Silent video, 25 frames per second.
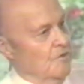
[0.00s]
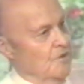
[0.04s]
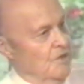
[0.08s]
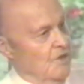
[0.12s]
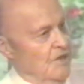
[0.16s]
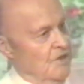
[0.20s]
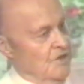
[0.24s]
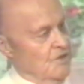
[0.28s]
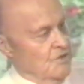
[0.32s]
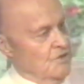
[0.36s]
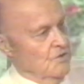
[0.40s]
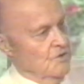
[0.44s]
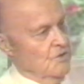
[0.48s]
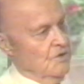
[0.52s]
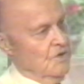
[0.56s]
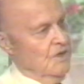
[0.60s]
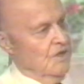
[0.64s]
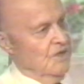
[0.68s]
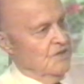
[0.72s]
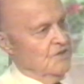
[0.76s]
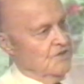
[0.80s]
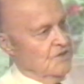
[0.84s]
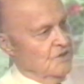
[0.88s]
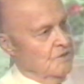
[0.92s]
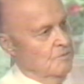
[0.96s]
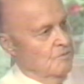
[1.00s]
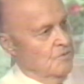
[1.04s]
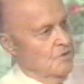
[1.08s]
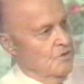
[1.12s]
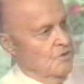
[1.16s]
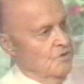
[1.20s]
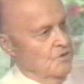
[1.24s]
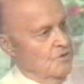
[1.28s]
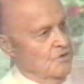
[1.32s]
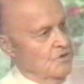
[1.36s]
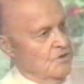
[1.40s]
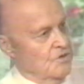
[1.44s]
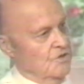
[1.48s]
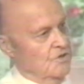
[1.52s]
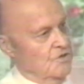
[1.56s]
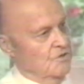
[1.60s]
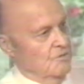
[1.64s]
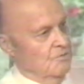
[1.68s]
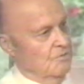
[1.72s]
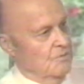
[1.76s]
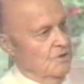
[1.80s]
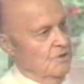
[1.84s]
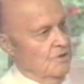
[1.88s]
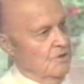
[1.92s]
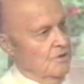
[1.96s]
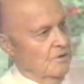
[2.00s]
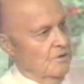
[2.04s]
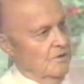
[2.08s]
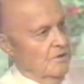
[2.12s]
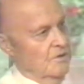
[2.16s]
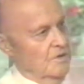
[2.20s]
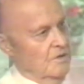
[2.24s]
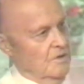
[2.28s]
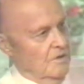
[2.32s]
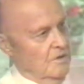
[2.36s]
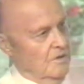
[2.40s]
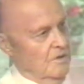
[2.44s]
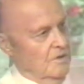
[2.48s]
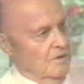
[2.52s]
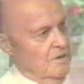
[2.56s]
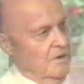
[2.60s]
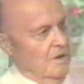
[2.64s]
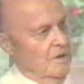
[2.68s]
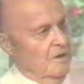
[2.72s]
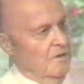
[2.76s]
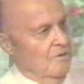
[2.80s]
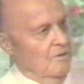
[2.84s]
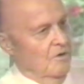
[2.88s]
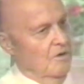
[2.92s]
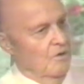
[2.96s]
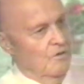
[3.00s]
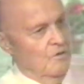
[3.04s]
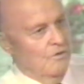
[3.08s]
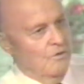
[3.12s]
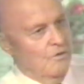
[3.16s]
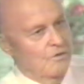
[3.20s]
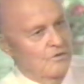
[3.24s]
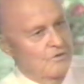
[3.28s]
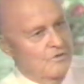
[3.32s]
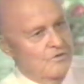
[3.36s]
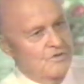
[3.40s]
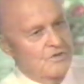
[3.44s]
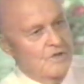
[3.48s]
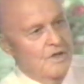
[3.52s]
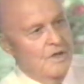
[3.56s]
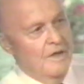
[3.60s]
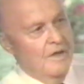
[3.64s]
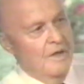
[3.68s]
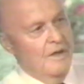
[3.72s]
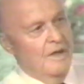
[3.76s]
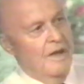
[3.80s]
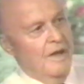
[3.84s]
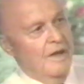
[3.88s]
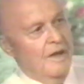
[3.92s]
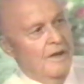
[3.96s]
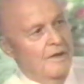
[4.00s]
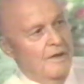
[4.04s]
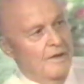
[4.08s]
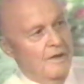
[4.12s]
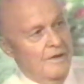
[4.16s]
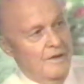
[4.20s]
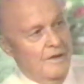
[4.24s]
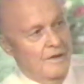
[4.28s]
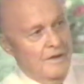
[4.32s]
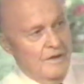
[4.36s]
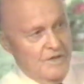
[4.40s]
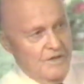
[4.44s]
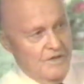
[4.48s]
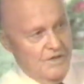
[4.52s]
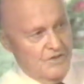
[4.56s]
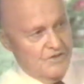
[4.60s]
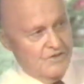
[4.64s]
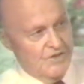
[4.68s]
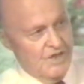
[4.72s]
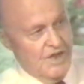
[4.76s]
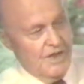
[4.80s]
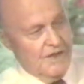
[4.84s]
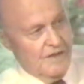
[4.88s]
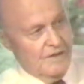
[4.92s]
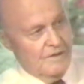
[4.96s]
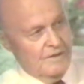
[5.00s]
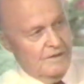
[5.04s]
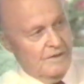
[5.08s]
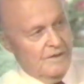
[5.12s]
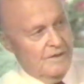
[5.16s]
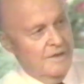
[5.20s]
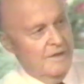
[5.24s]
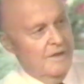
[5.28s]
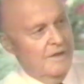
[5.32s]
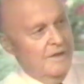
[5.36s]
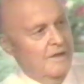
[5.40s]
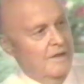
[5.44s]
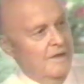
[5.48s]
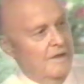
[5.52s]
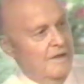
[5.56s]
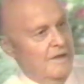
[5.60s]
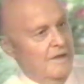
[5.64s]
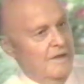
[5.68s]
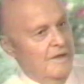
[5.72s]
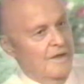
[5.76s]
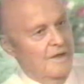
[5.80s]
and then secondly telling our suppliers. One